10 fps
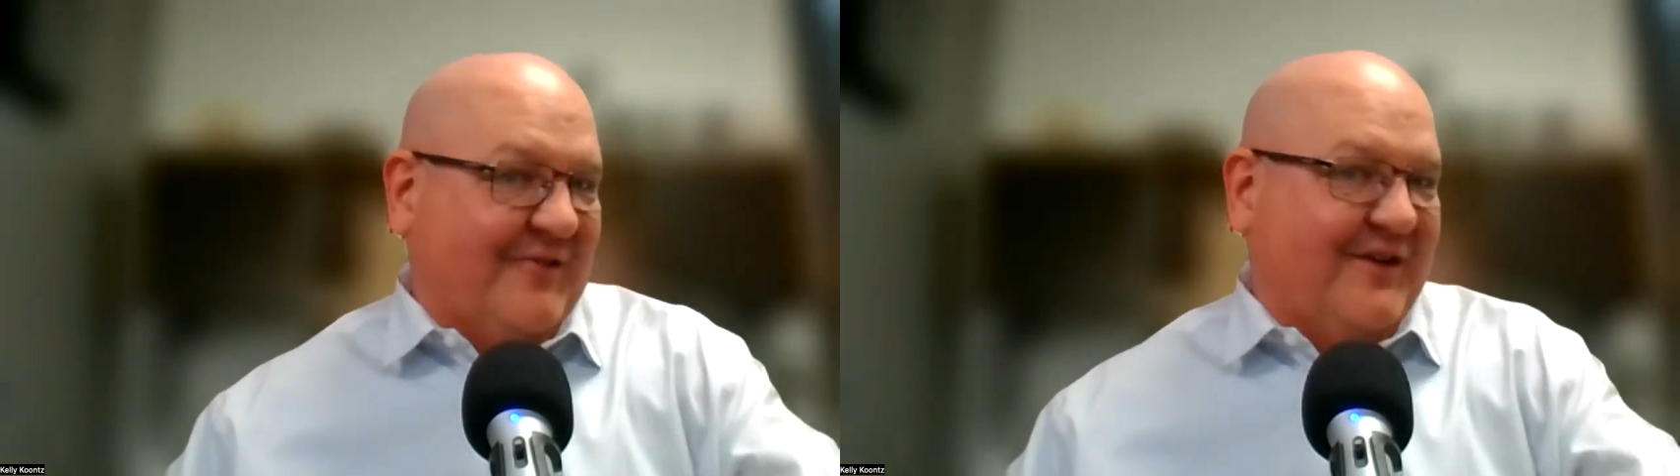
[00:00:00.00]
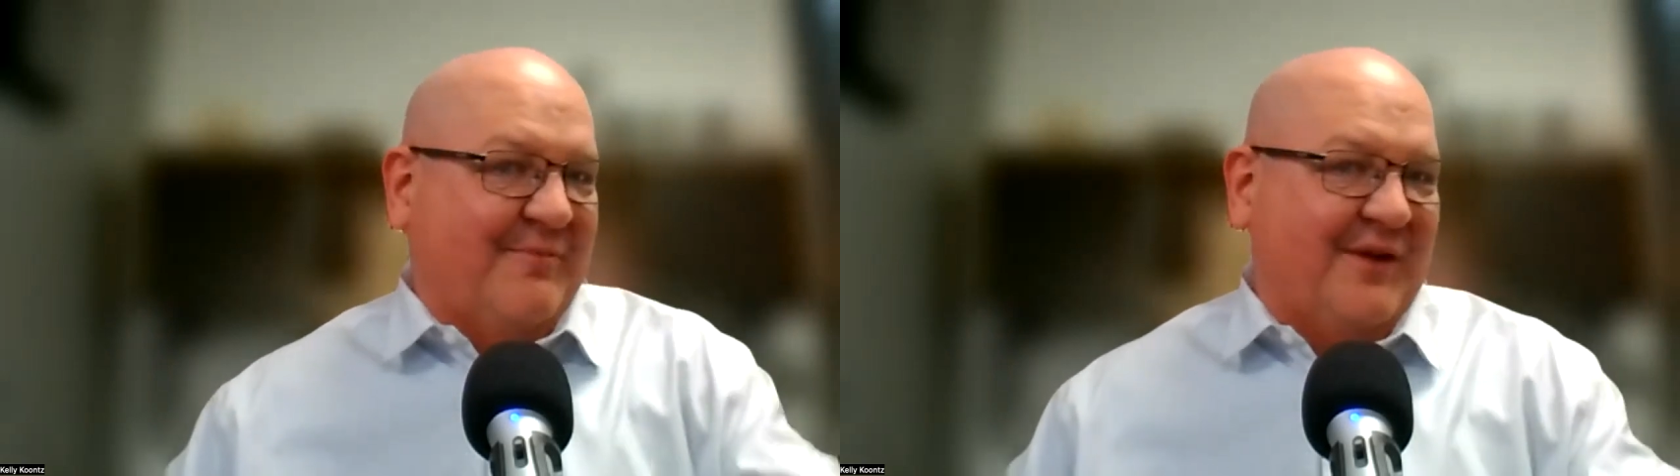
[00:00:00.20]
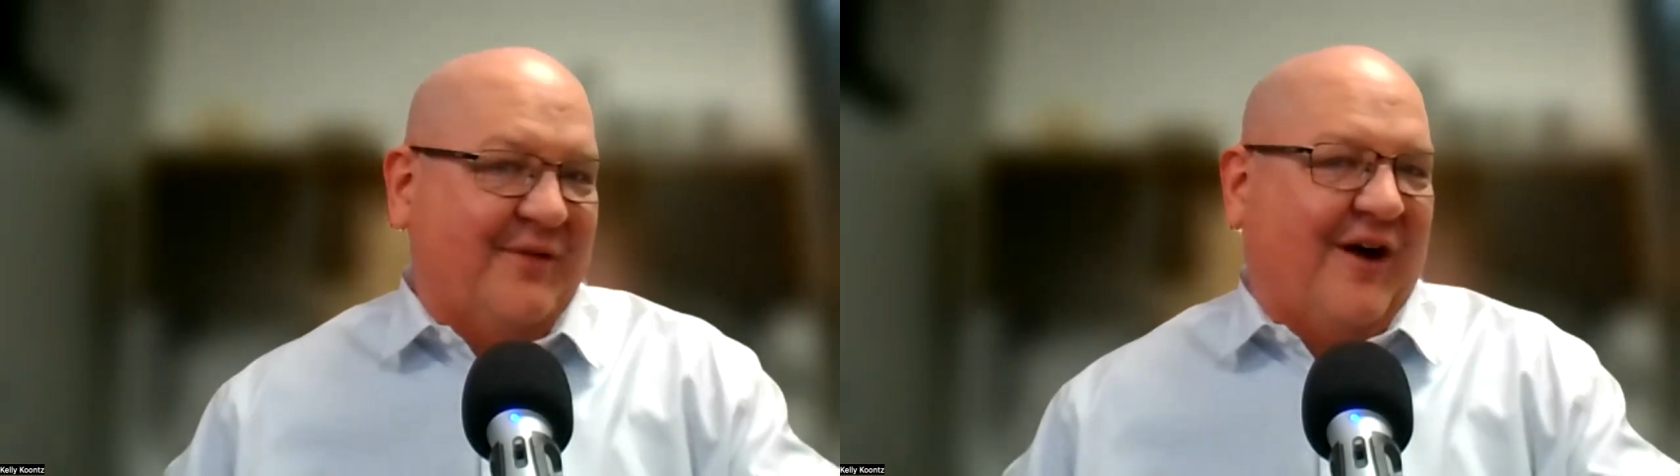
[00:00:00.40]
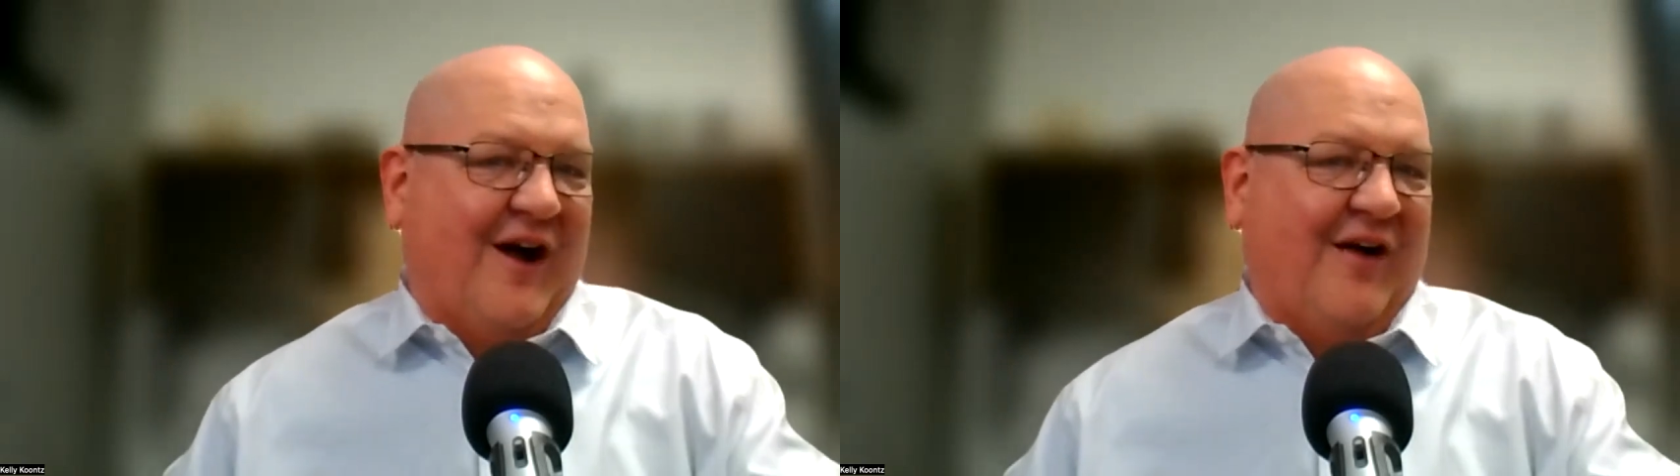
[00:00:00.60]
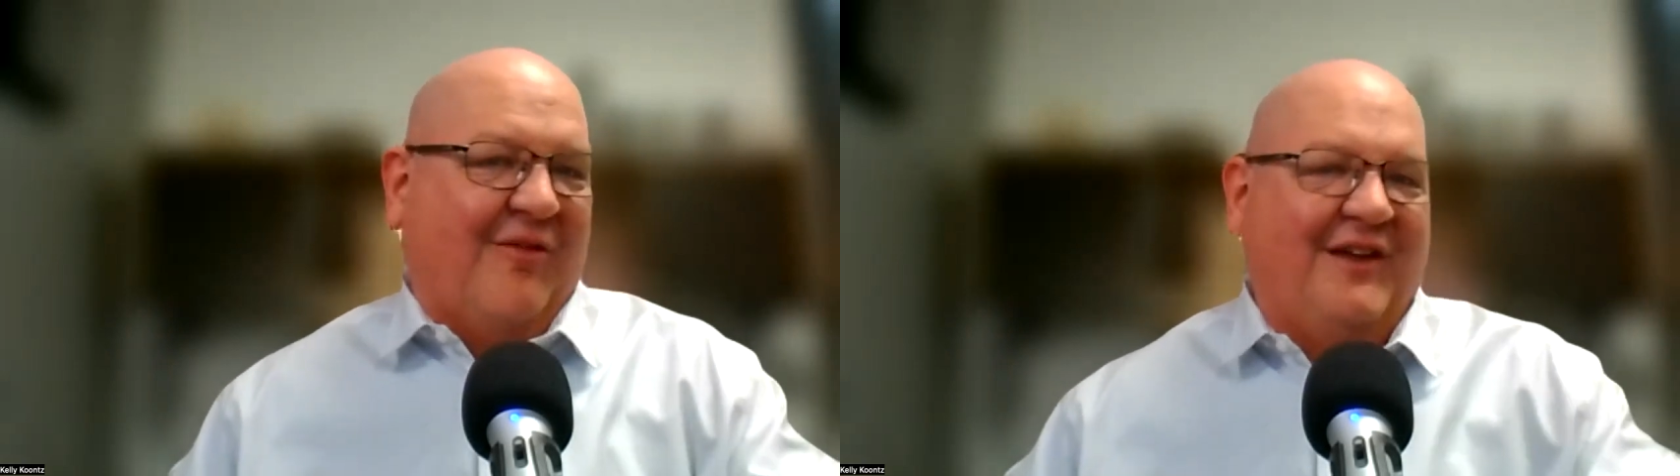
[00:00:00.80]
Don't get me
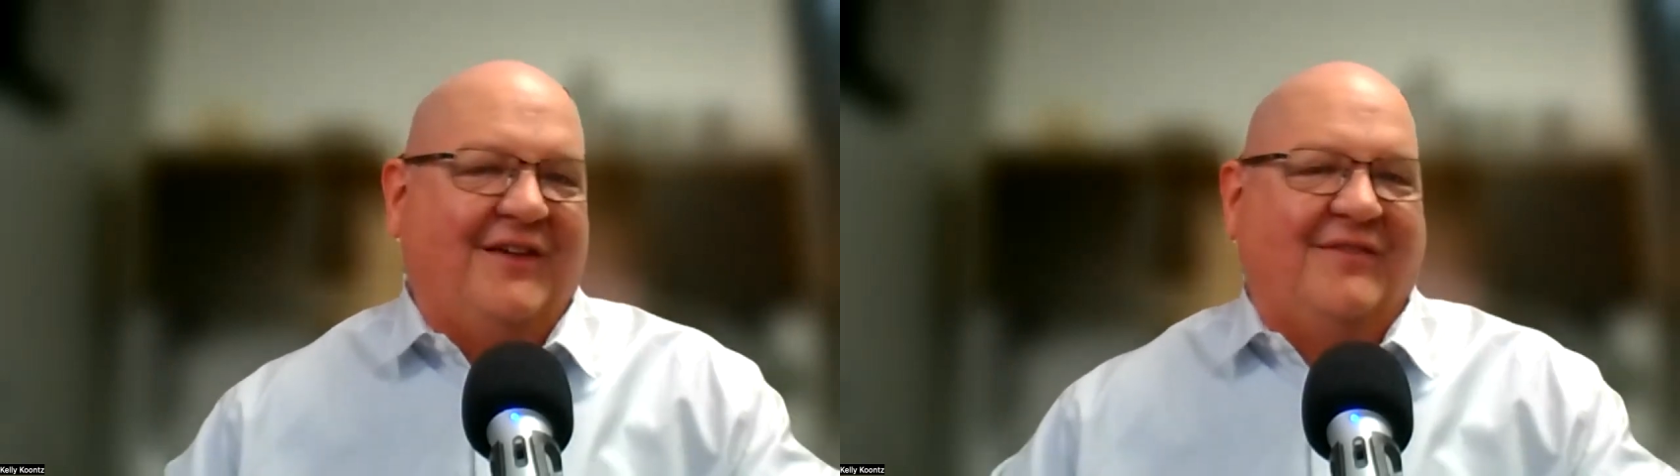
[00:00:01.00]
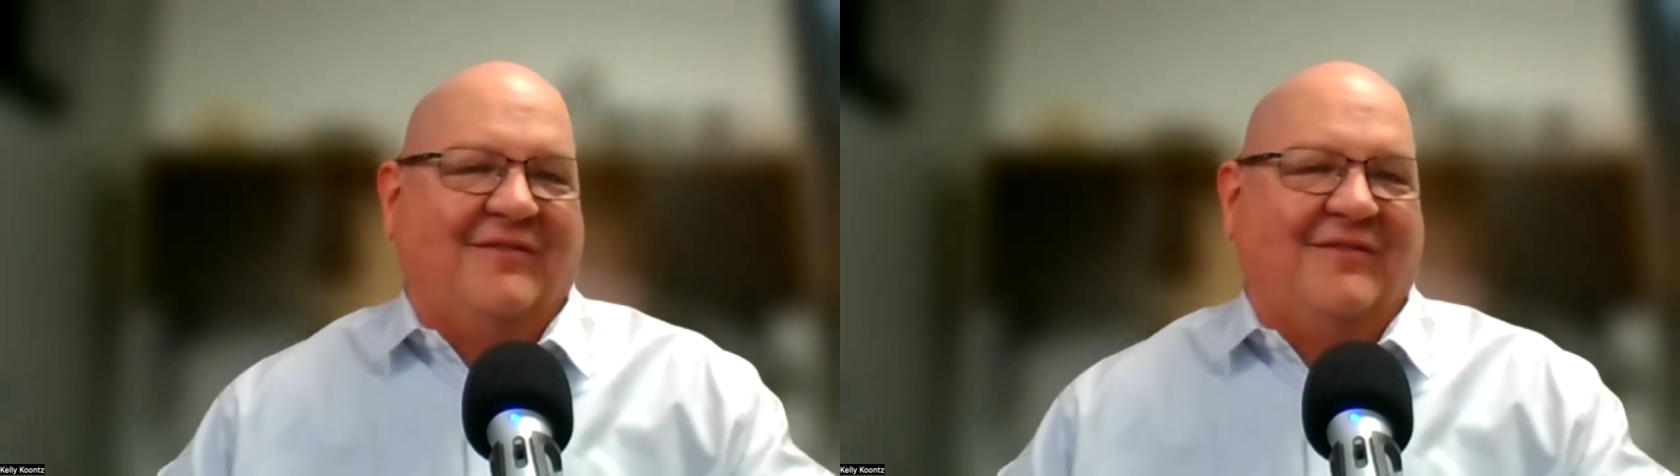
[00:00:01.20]
wrong. We,